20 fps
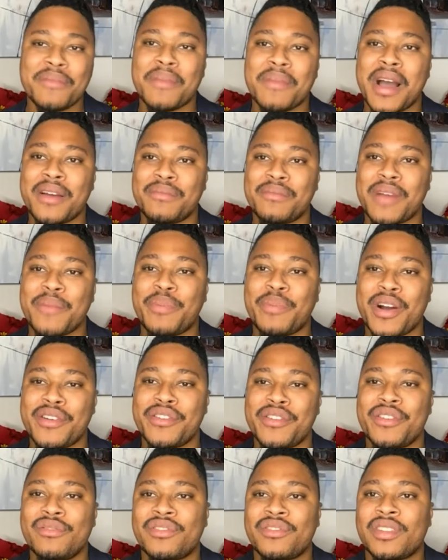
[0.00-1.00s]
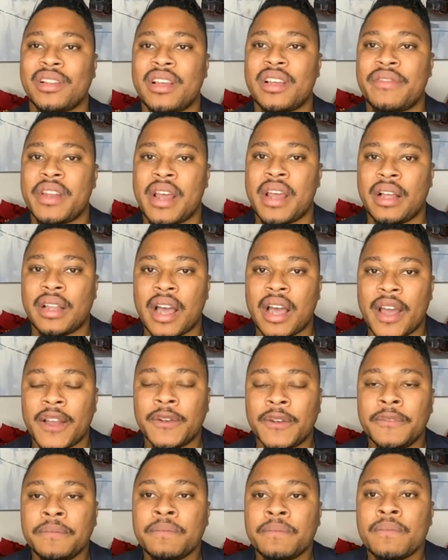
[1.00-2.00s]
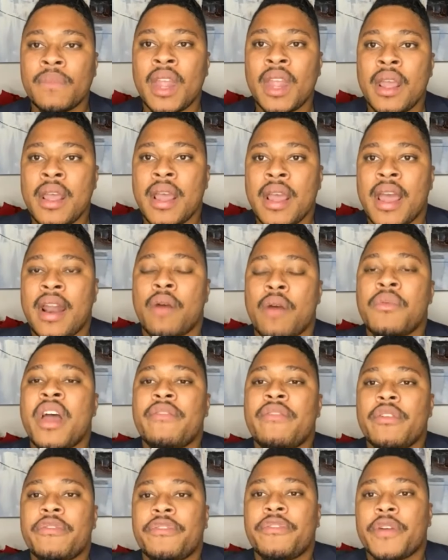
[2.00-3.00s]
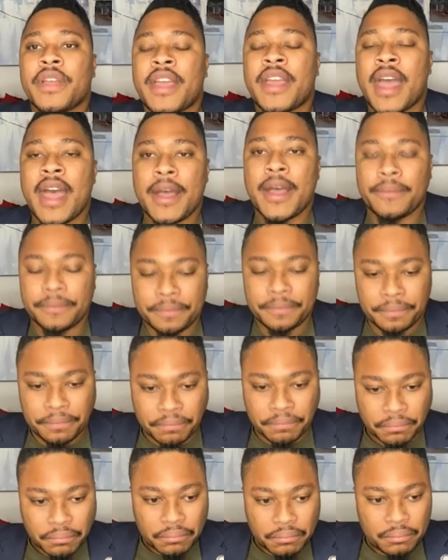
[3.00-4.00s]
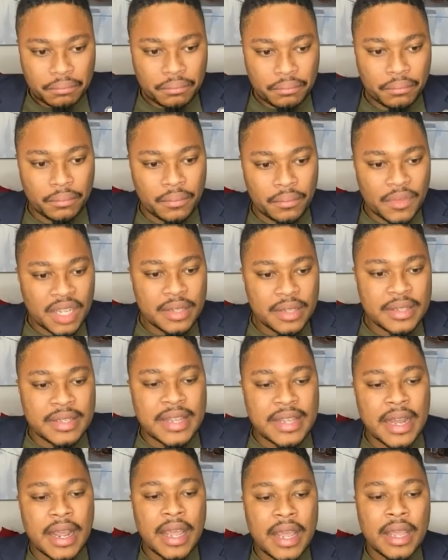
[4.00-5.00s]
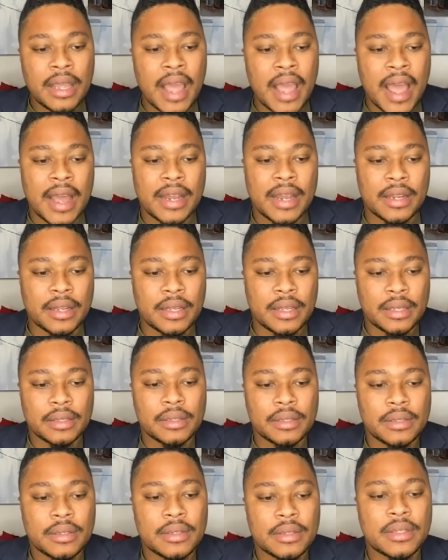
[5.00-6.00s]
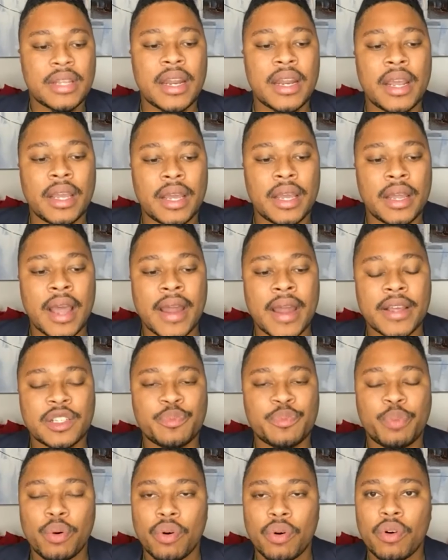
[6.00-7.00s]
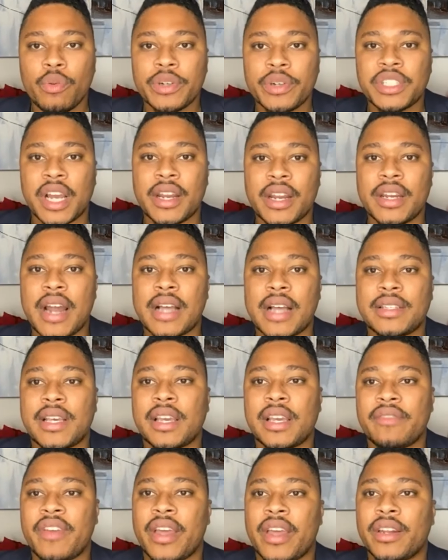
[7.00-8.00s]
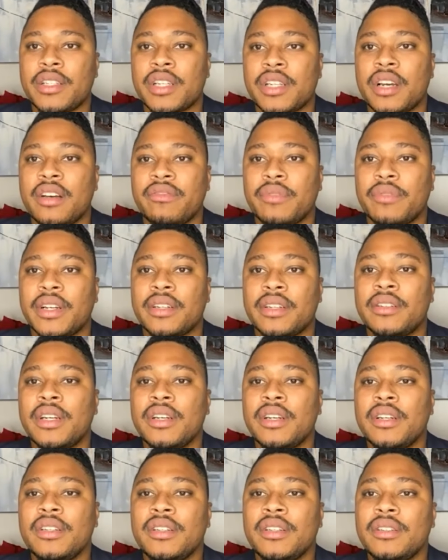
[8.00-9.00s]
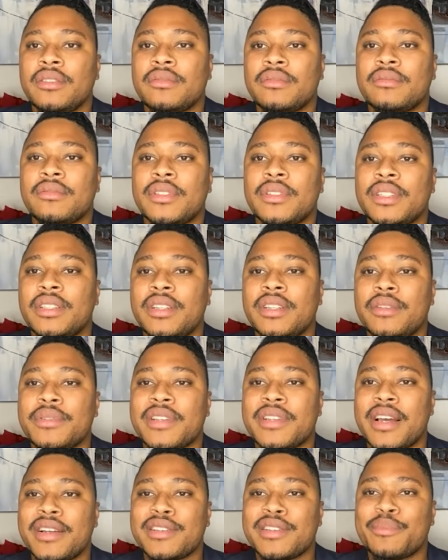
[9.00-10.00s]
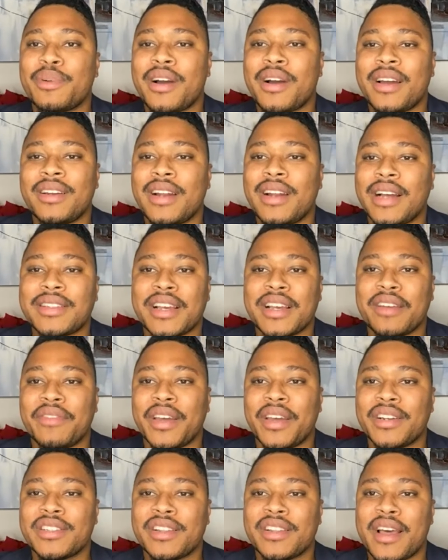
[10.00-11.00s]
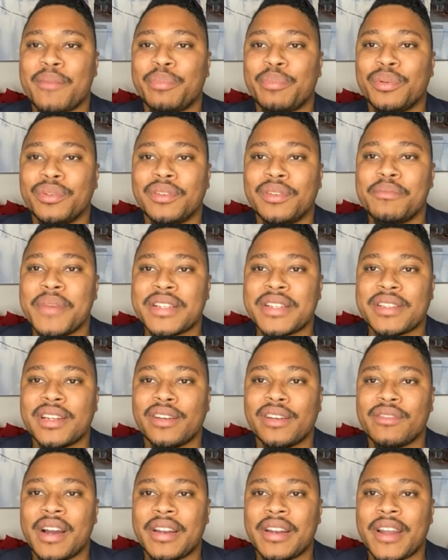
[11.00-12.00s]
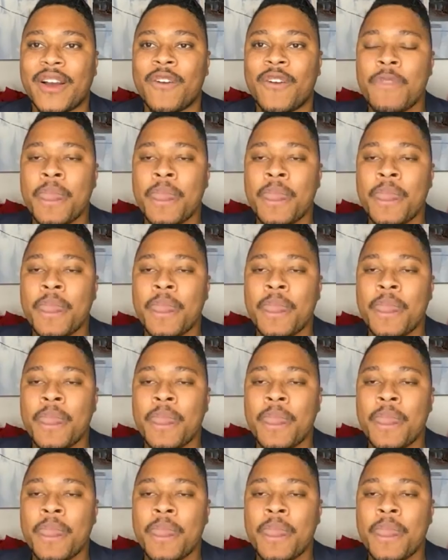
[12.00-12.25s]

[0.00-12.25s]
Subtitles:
My partner used to live in LA, and I'll never forget sitting at his pool, which I did not take advantage of when he was at his apartment. I did not take advantage of that pool. I'm missing it right now.